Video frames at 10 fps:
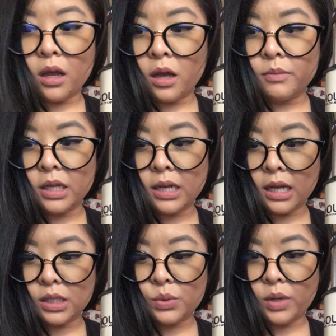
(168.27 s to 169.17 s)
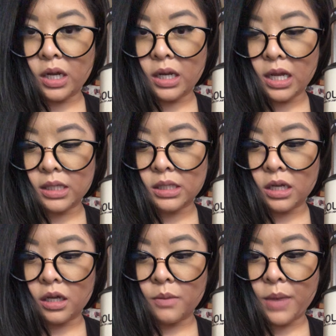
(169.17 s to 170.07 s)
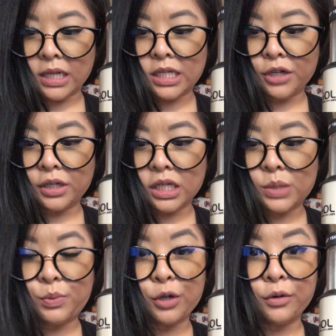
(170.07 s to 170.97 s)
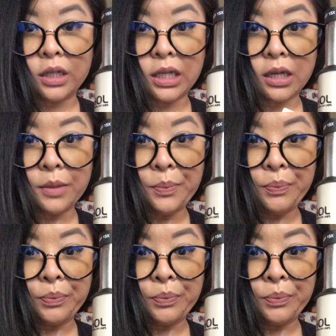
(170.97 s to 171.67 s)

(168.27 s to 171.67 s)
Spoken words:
The next one is the bacteria spirillum,